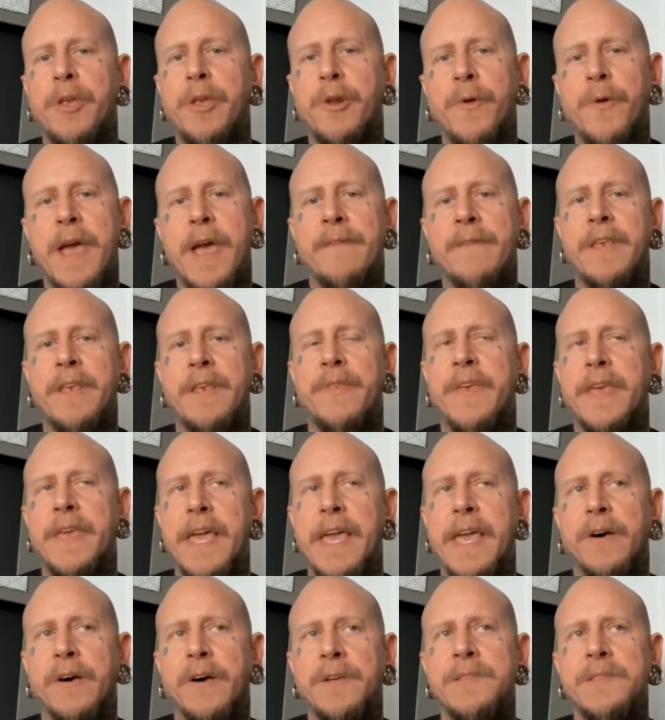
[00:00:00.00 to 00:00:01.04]
but you don't have
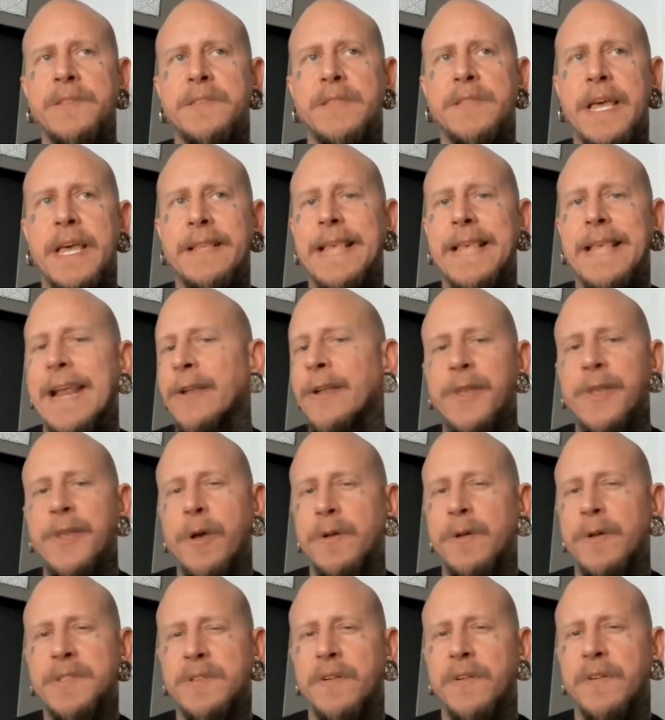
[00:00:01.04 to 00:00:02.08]
anything else, like that only
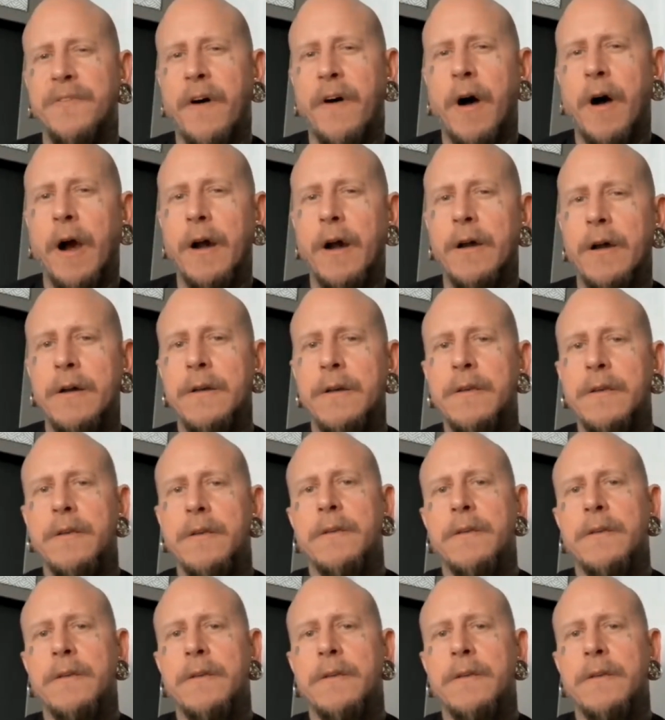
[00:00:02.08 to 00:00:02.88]
goes so far.